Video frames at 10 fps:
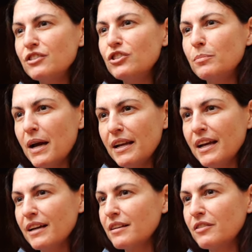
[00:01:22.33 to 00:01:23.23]

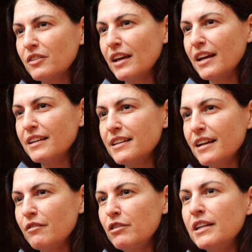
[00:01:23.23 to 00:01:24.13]
shamanic things, and
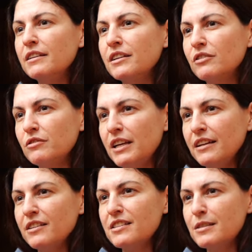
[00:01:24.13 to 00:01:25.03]
I really could
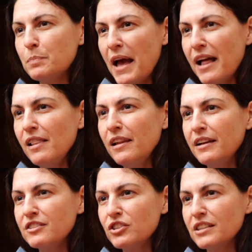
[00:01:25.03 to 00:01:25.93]
hear the spell, and
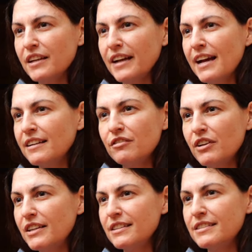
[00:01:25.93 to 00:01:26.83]
it just like
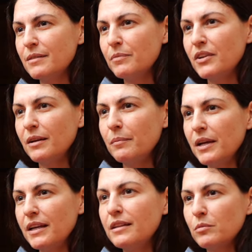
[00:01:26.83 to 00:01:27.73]
activated something in
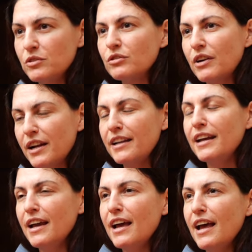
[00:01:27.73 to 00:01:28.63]
me. That was great.
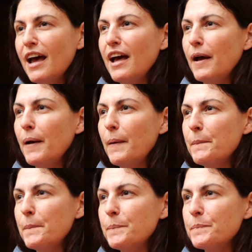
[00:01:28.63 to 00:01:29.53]
Like
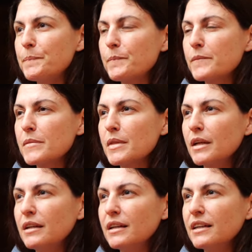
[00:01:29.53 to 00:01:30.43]

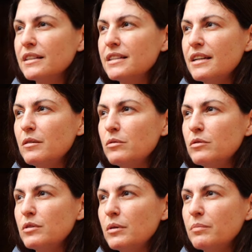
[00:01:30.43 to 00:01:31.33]
I said, it was